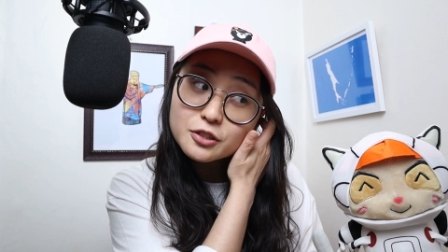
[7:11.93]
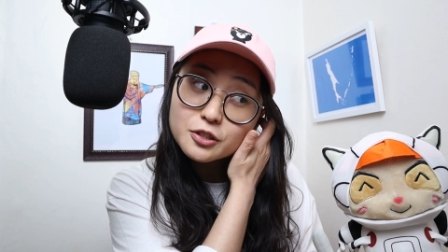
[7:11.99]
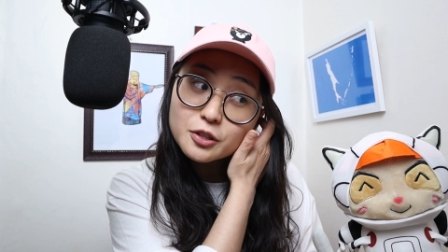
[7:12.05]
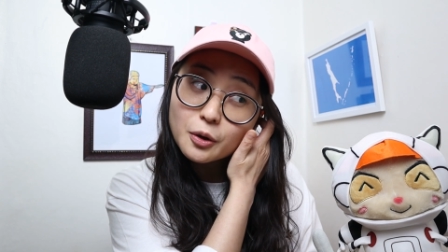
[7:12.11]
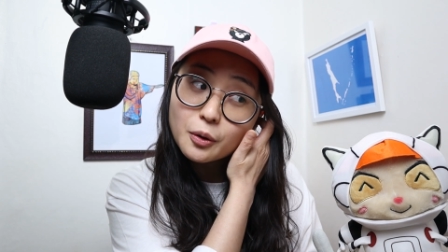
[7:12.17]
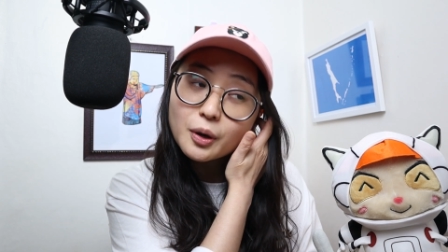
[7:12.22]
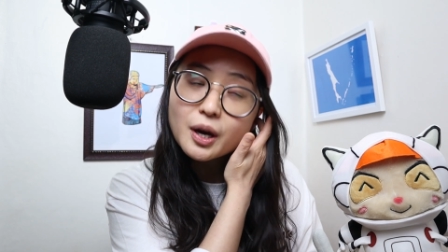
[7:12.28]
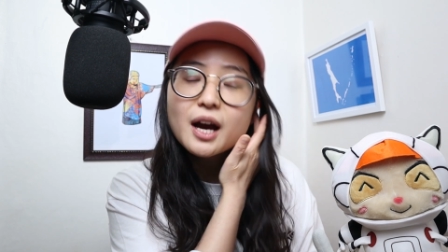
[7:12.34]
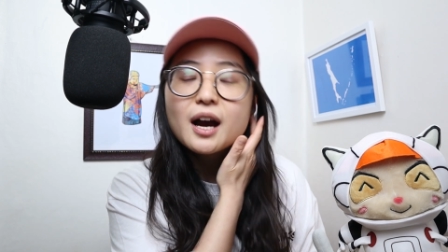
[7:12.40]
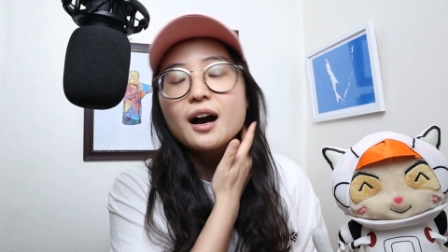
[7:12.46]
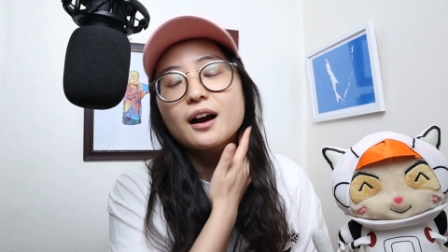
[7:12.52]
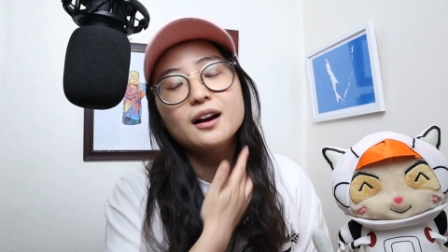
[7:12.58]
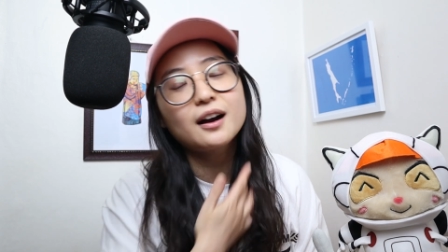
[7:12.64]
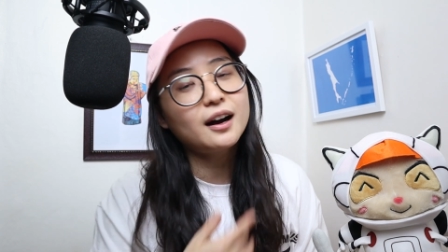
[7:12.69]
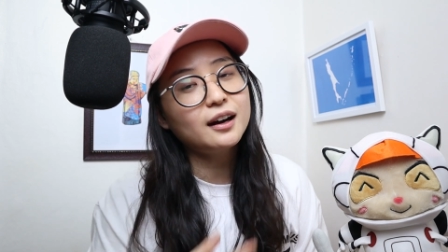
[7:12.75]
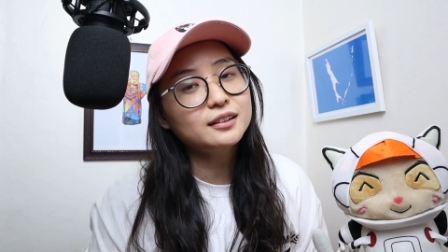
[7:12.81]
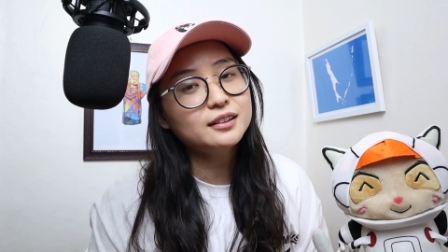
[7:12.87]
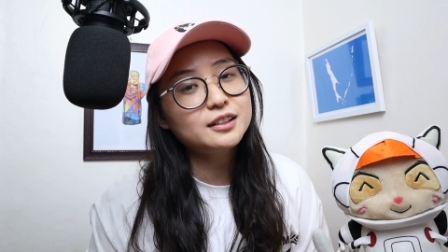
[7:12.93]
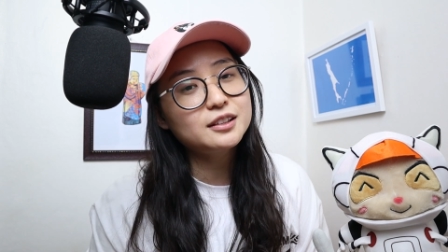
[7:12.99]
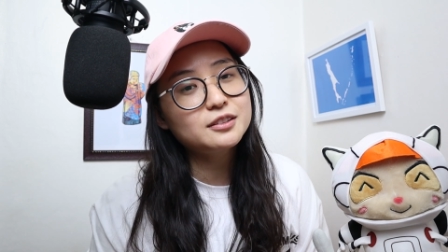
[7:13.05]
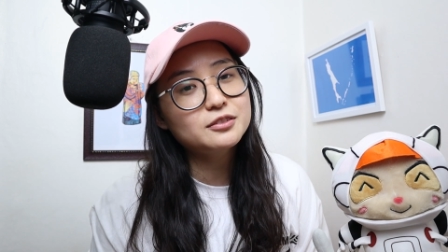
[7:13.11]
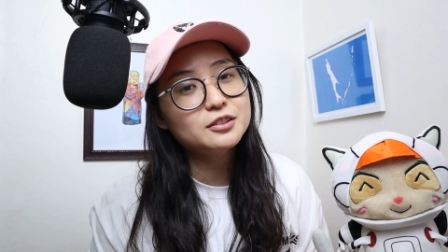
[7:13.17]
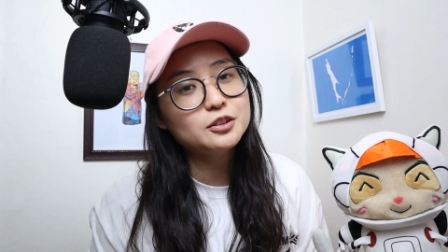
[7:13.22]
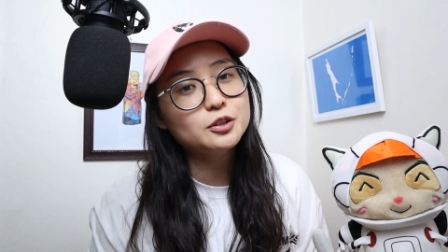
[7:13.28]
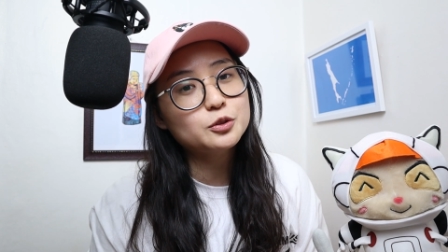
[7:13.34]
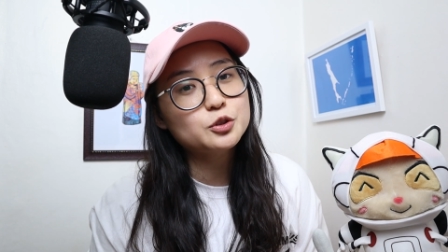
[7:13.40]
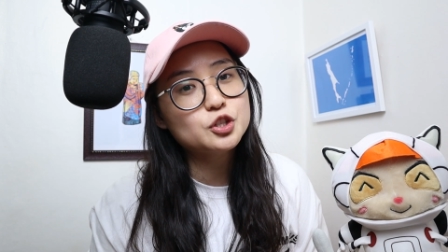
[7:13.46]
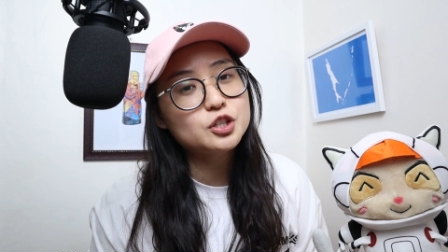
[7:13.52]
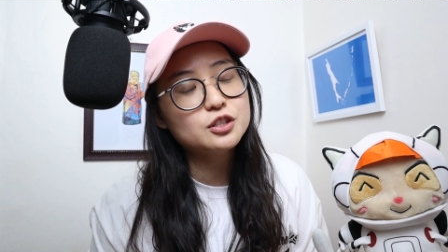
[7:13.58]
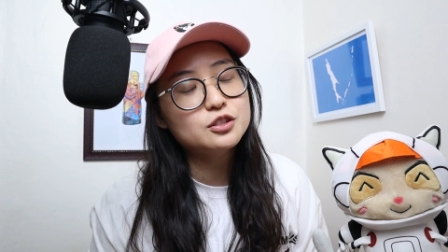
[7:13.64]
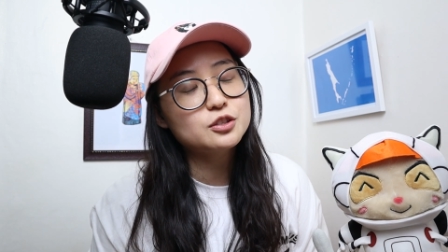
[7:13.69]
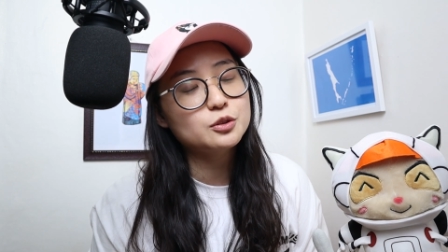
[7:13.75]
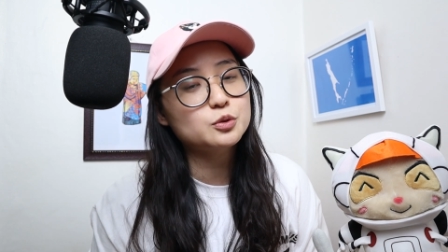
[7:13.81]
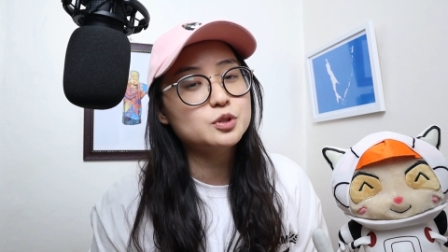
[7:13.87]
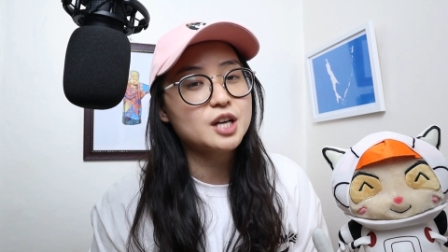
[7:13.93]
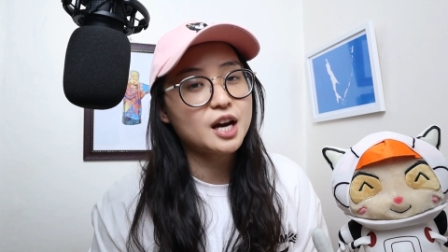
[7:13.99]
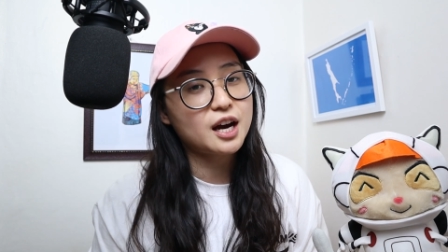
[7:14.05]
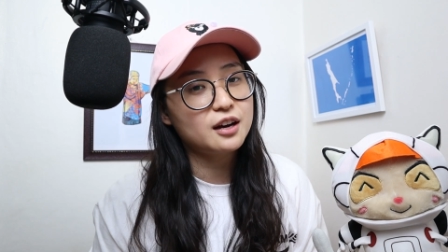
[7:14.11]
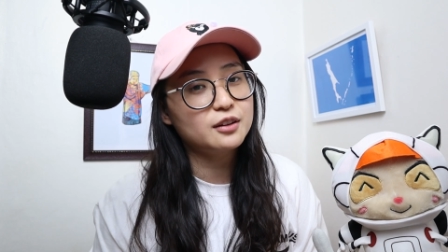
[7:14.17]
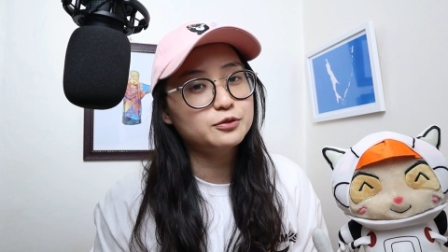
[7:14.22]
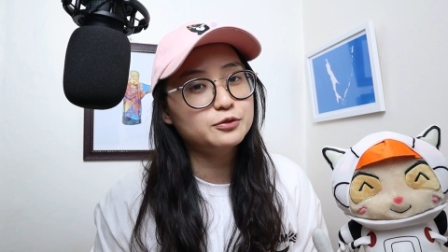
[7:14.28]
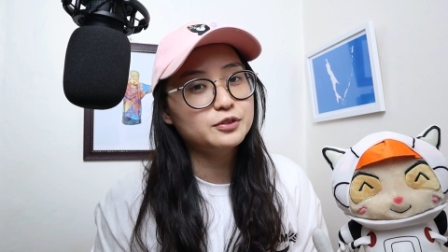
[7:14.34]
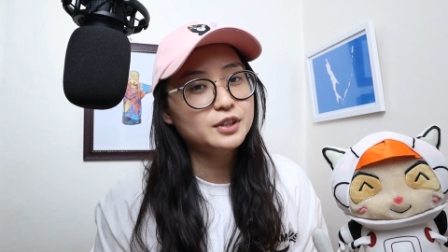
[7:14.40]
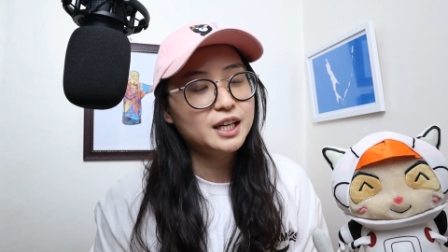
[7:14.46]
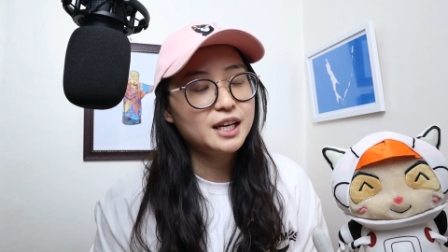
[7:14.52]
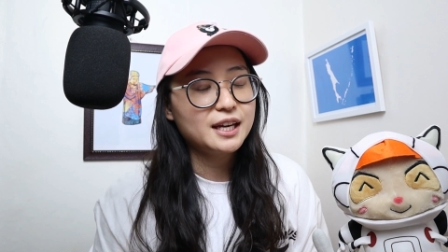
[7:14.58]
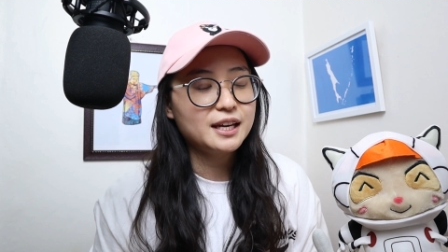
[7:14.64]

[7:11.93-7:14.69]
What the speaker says: So Akali, even though she's so tough